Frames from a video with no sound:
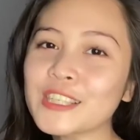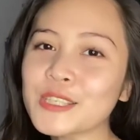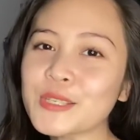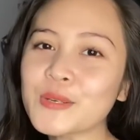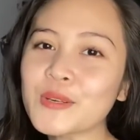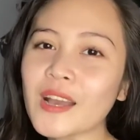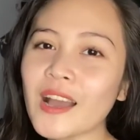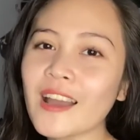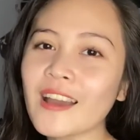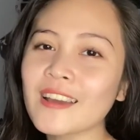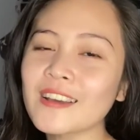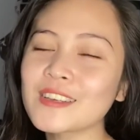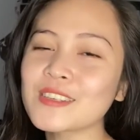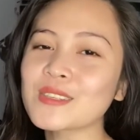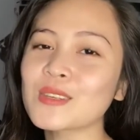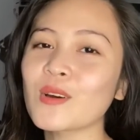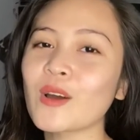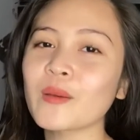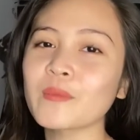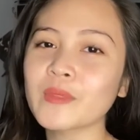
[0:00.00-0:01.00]
you guys,
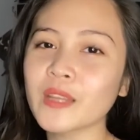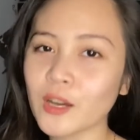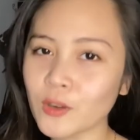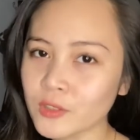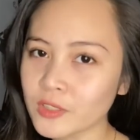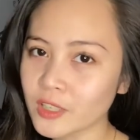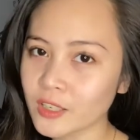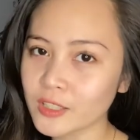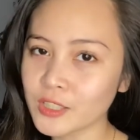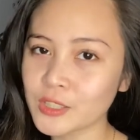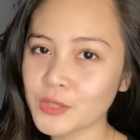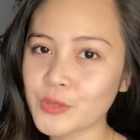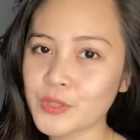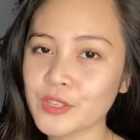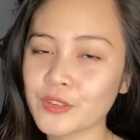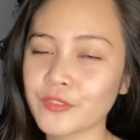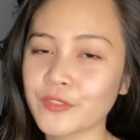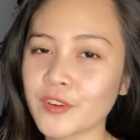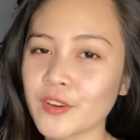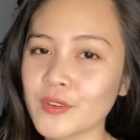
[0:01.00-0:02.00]
so I'm now done
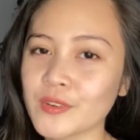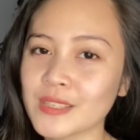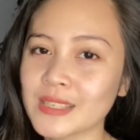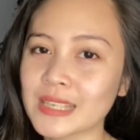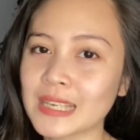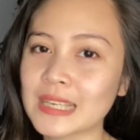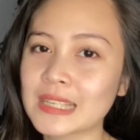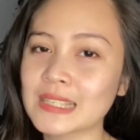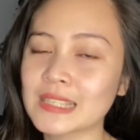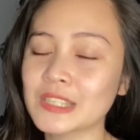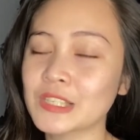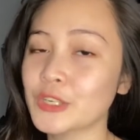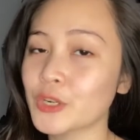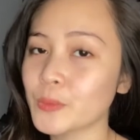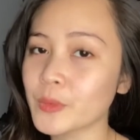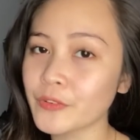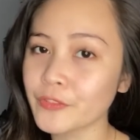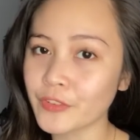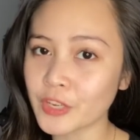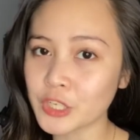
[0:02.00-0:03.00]
using Fairyskin's
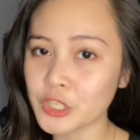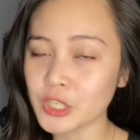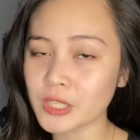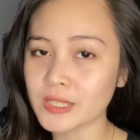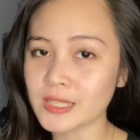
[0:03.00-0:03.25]
Derma Facial